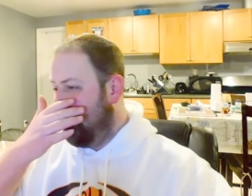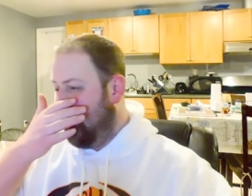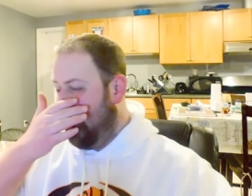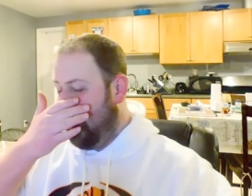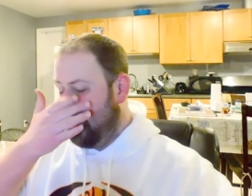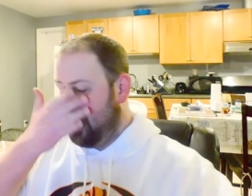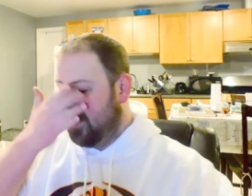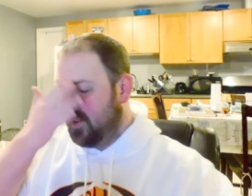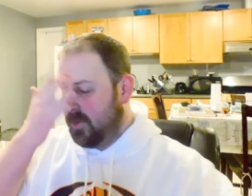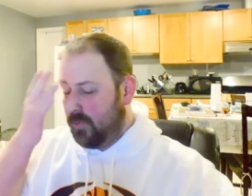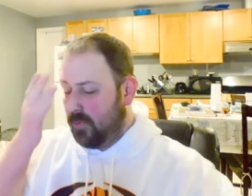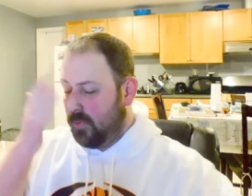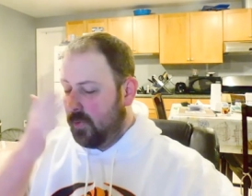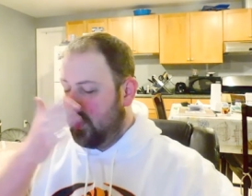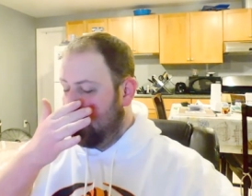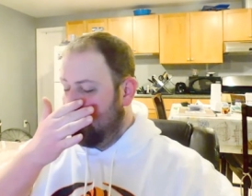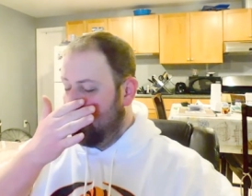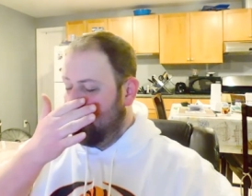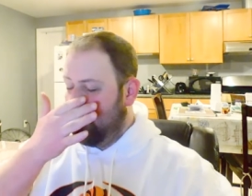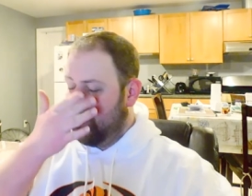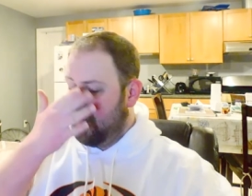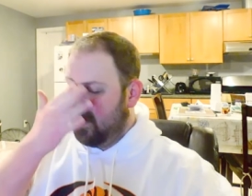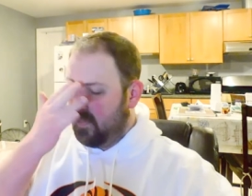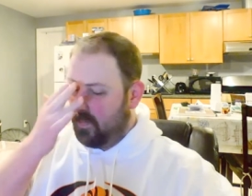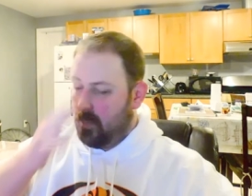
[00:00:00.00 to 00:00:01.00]
I had to
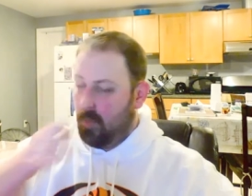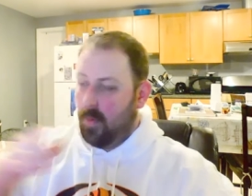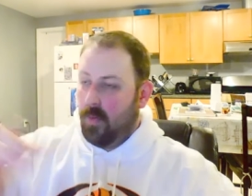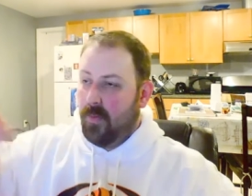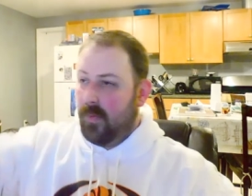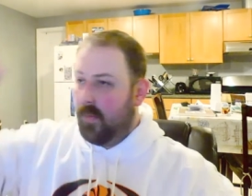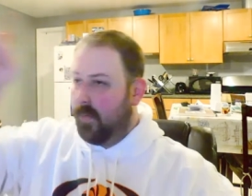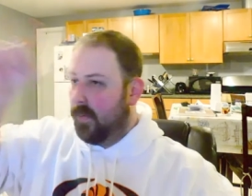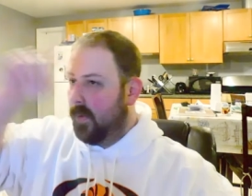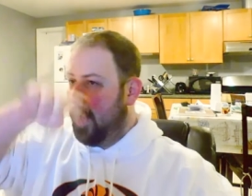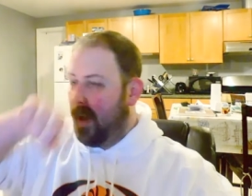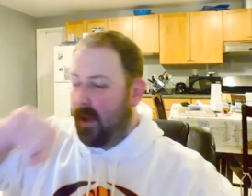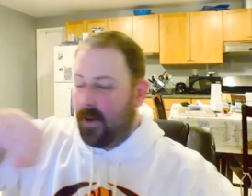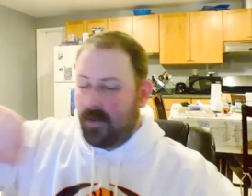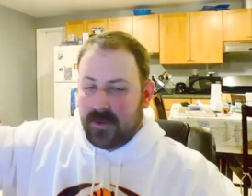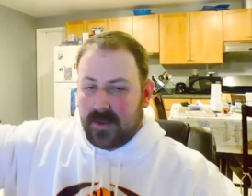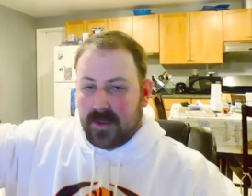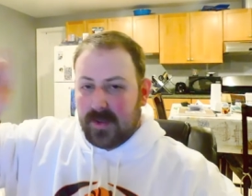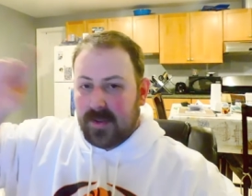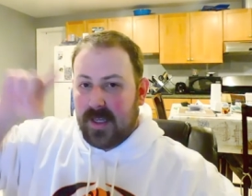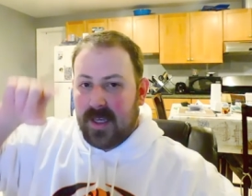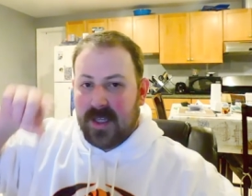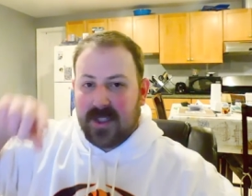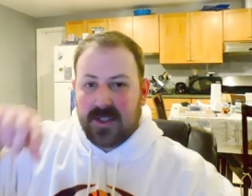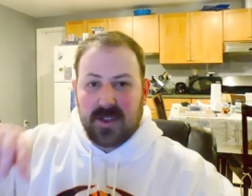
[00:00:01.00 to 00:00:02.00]
really move
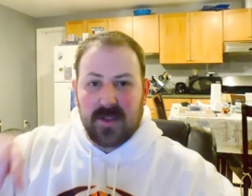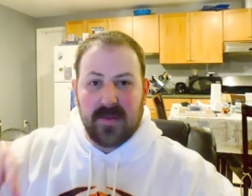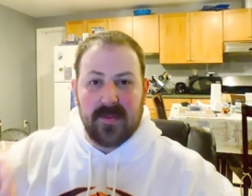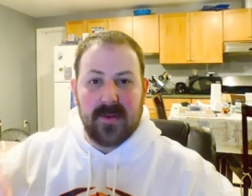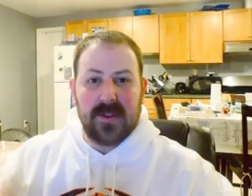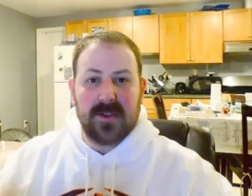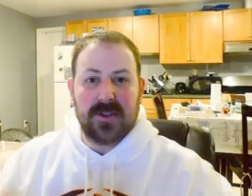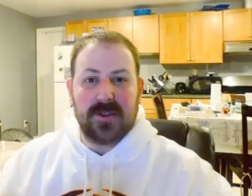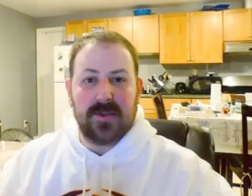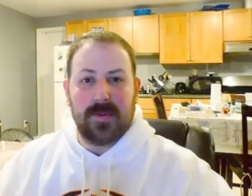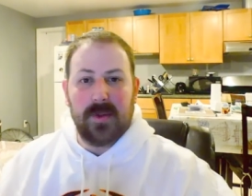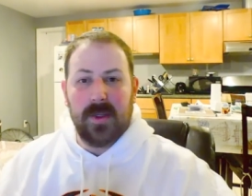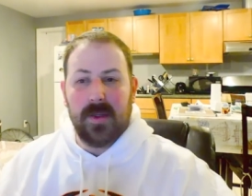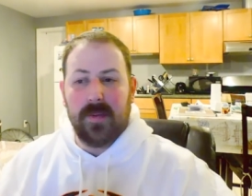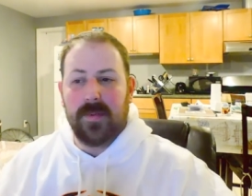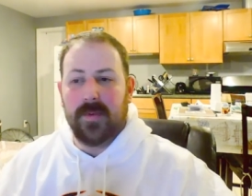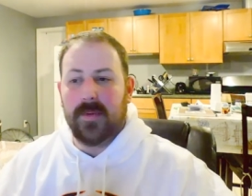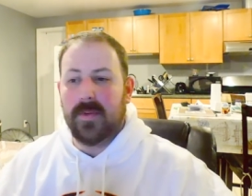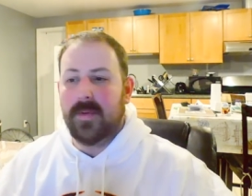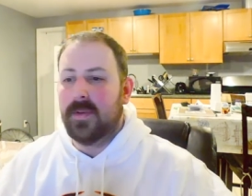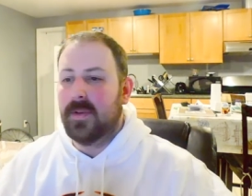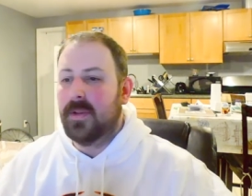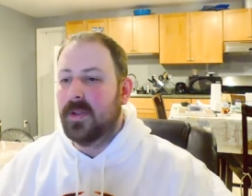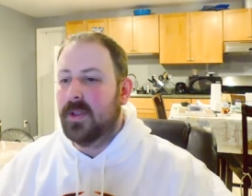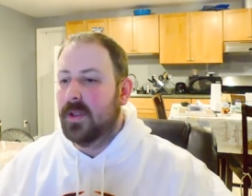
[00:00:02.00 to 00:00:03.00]
around and ask a bunch of
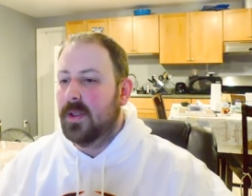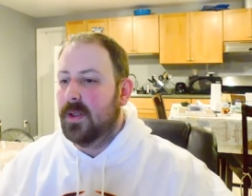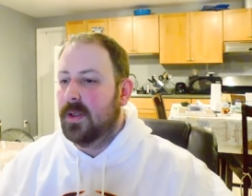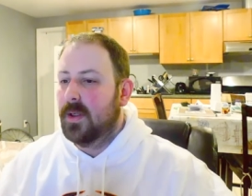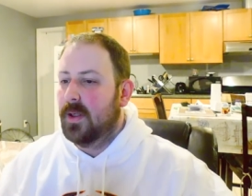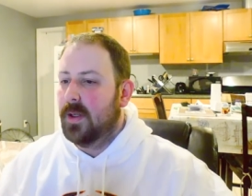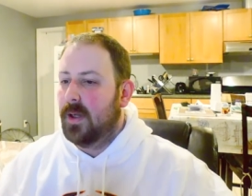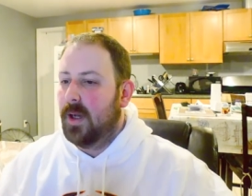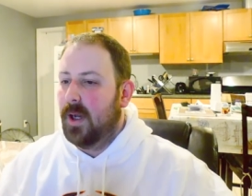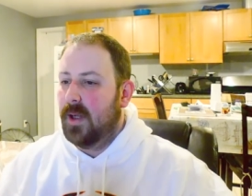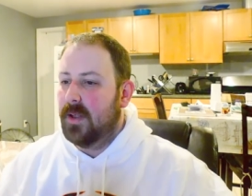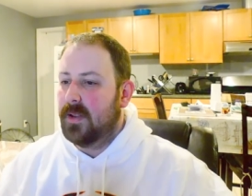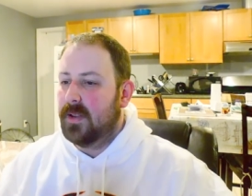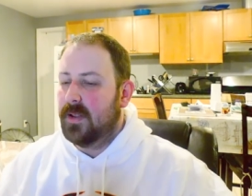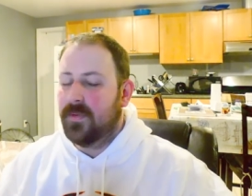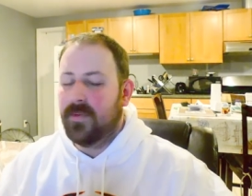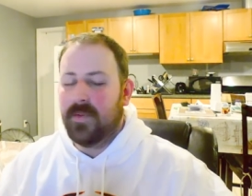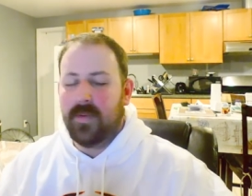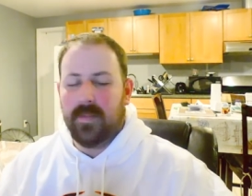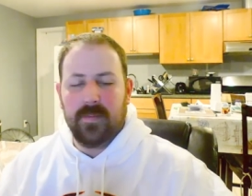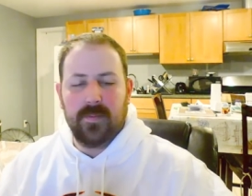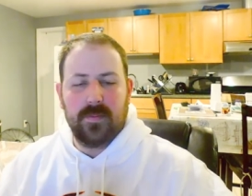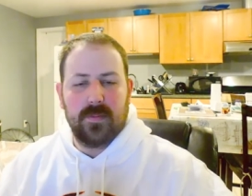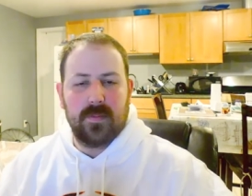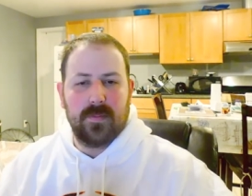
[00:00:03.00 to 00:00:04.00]
people on
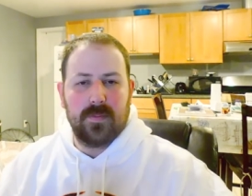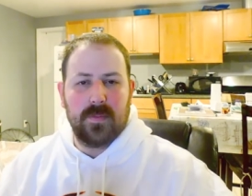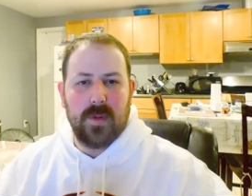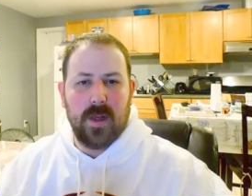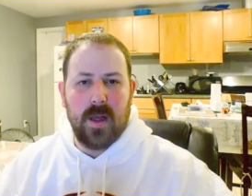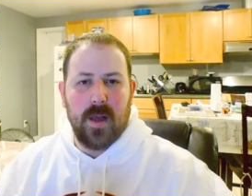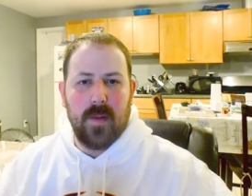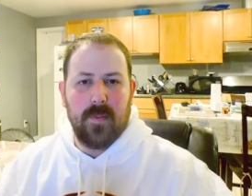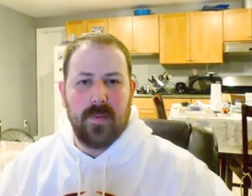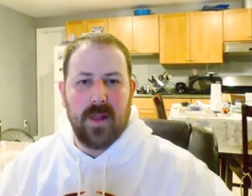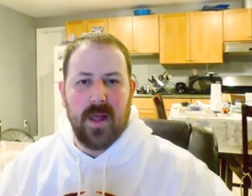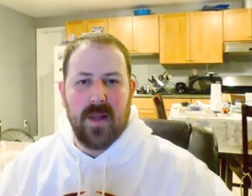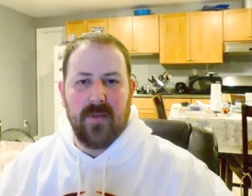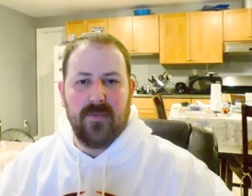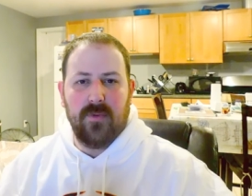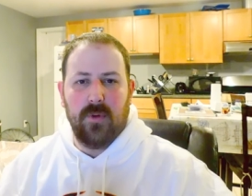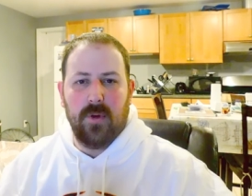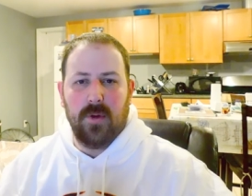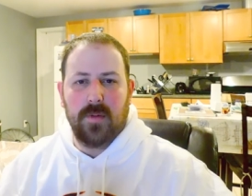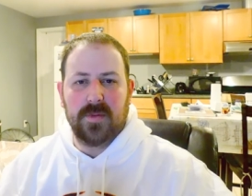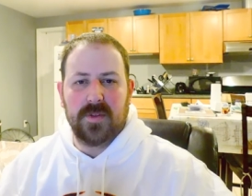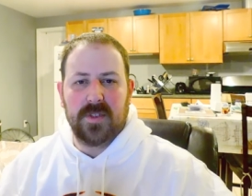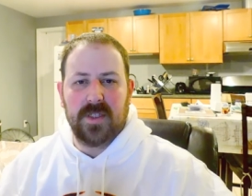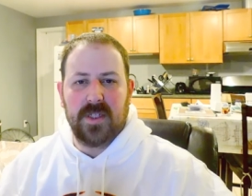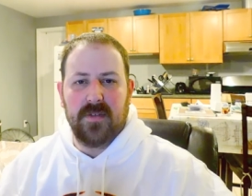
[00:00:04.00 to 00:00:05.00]
different
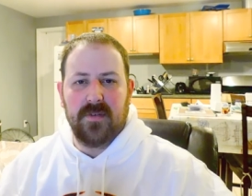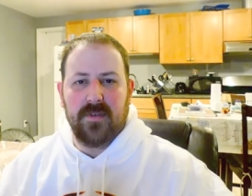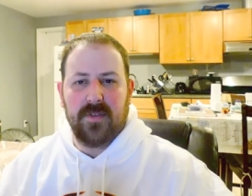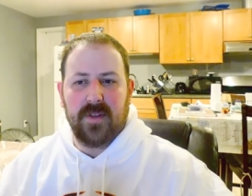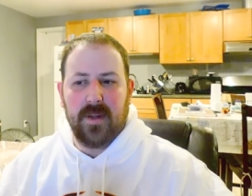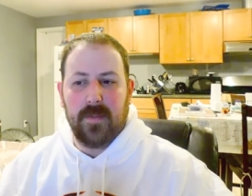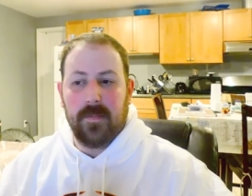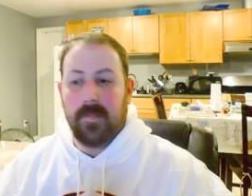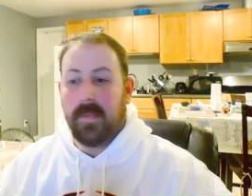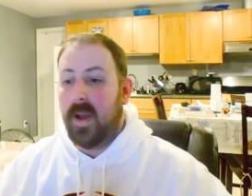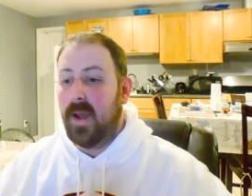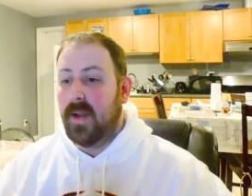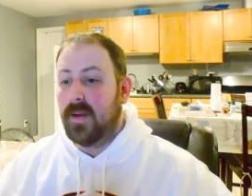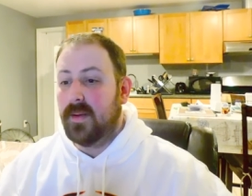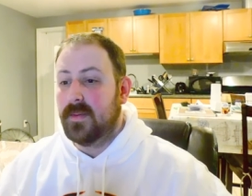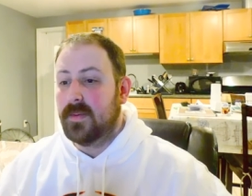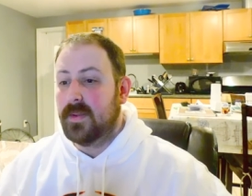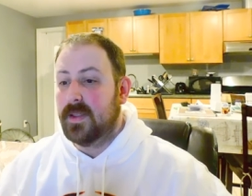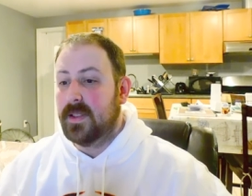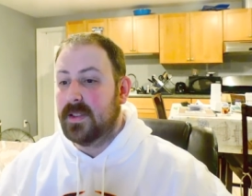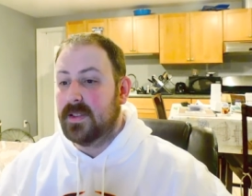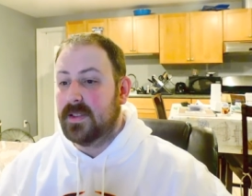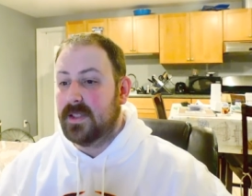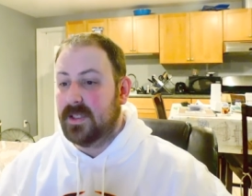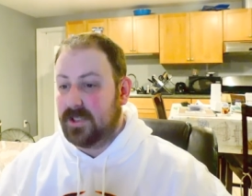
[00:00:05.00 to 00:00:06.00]
platforms and everything. But
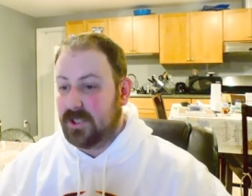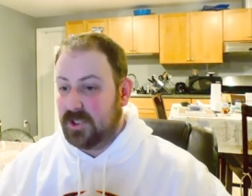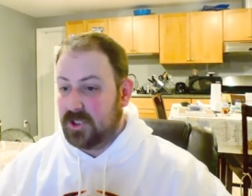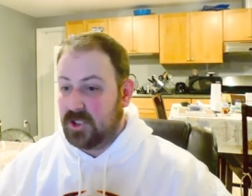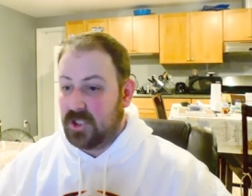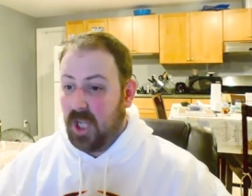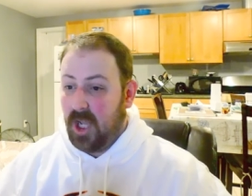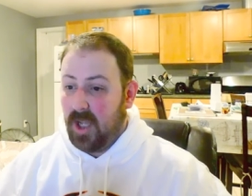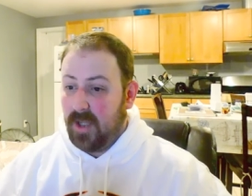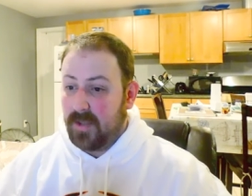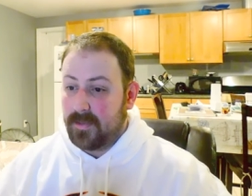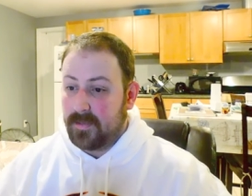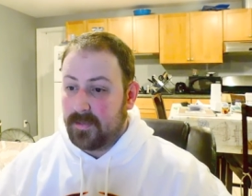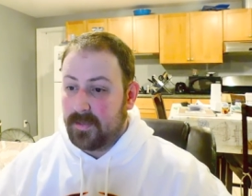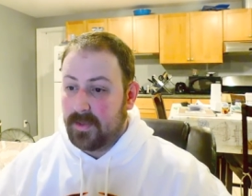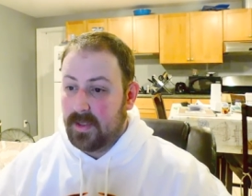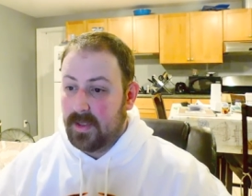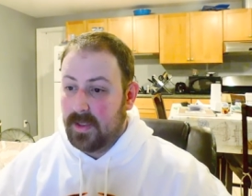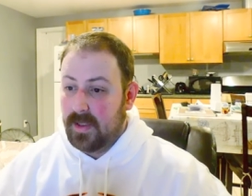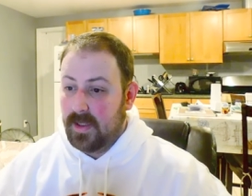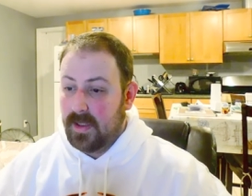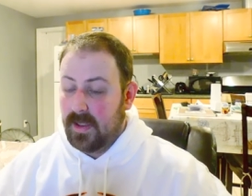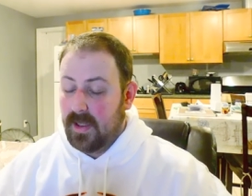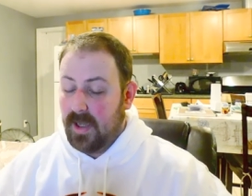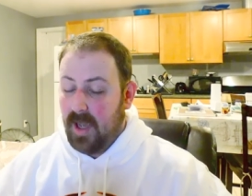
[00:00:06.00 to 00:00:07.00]
this is done.
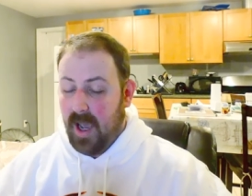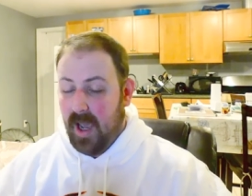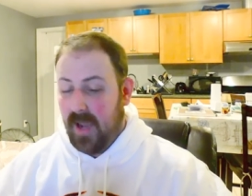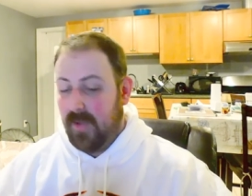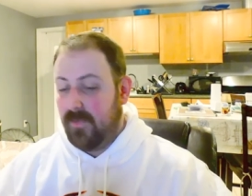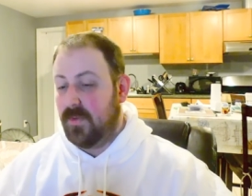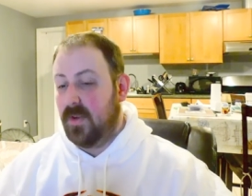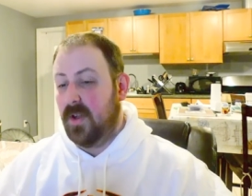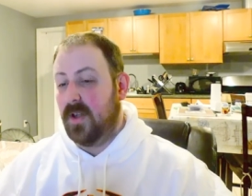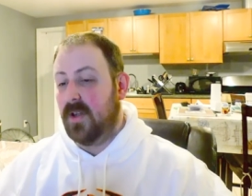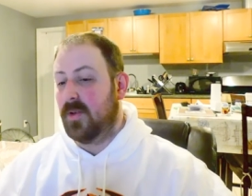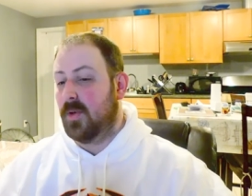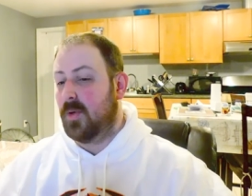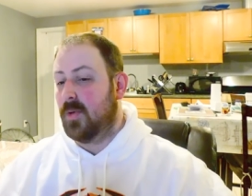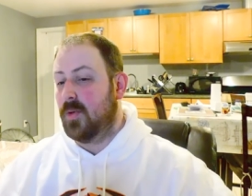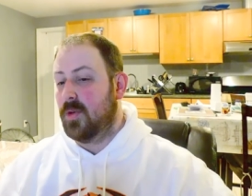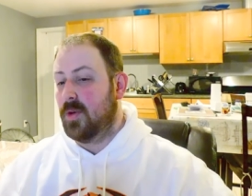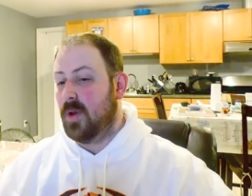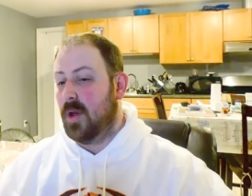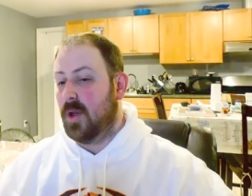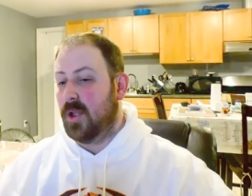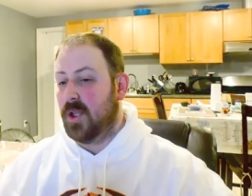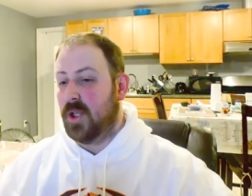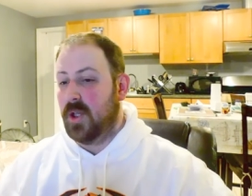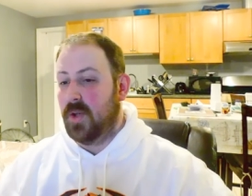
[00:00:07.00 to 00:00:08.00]
I've done a
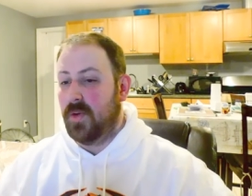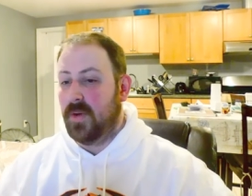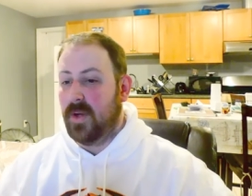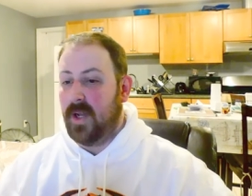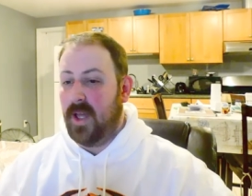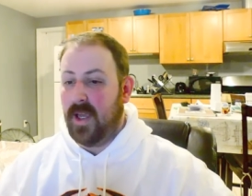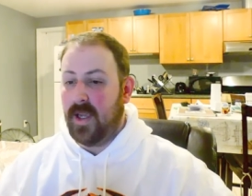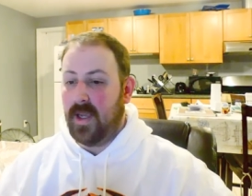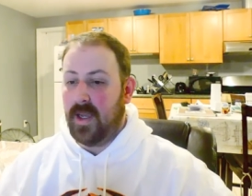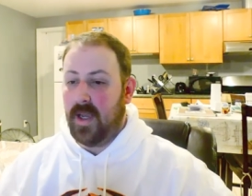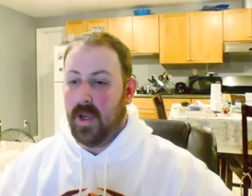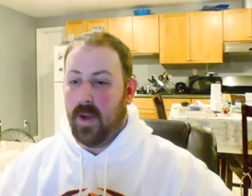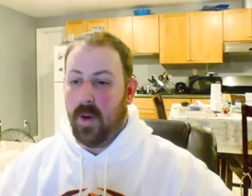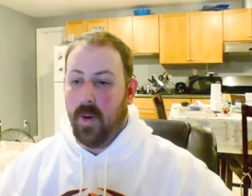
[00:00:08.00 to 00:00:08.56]
Q&A.